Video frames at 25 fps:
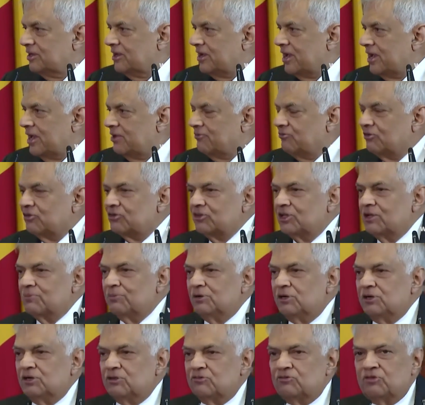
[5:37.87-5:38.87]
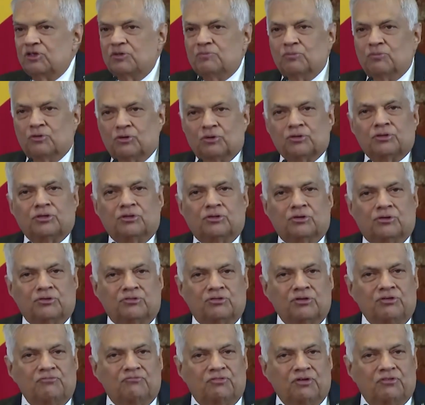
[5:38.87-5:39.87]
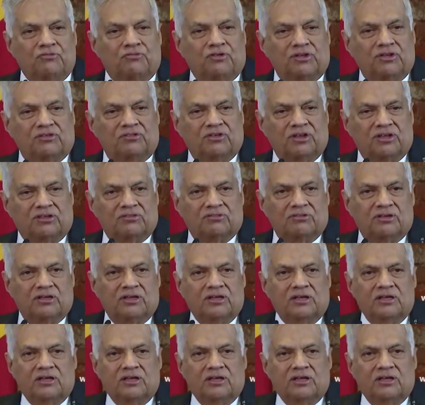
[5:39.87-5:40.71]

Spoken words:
I was able to see both those in 56